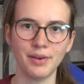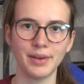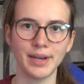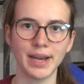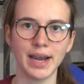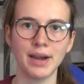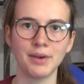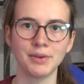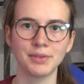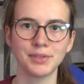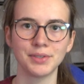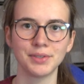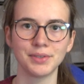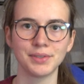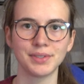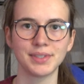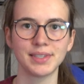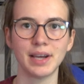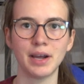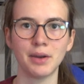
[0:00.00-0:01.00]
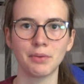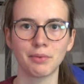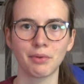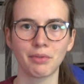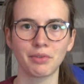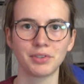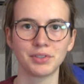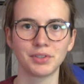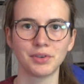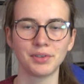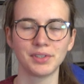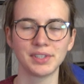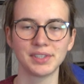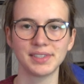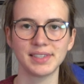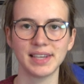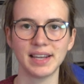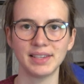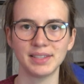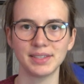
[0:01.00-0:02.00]
on how to start with shoulder
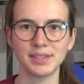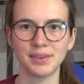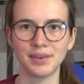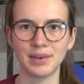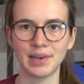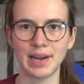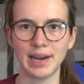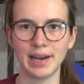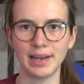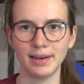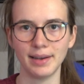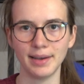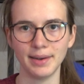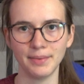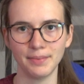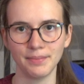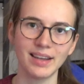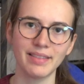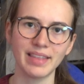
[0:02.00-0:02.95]
stands on a Highline.